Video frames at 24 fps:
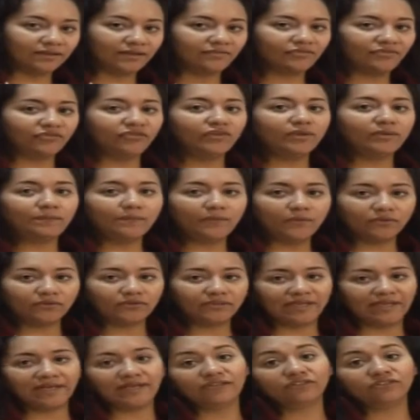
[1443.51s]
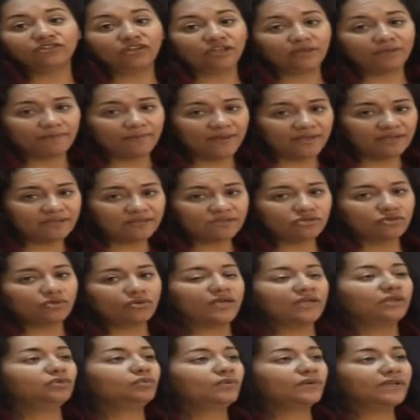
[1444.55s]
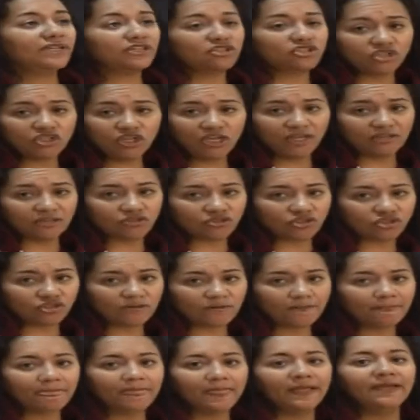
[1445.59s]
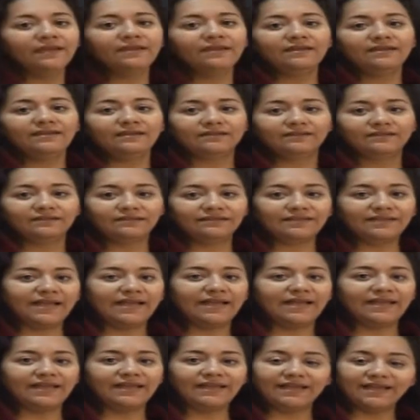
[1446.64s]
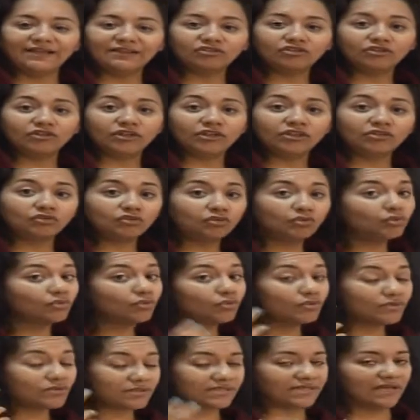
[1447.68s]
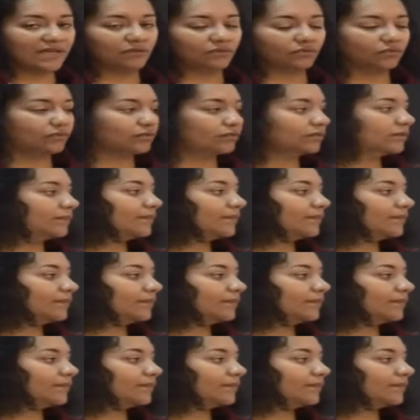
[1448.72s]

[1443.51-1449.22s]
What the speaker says: If we put electric bulb, so it will change the electric to sound.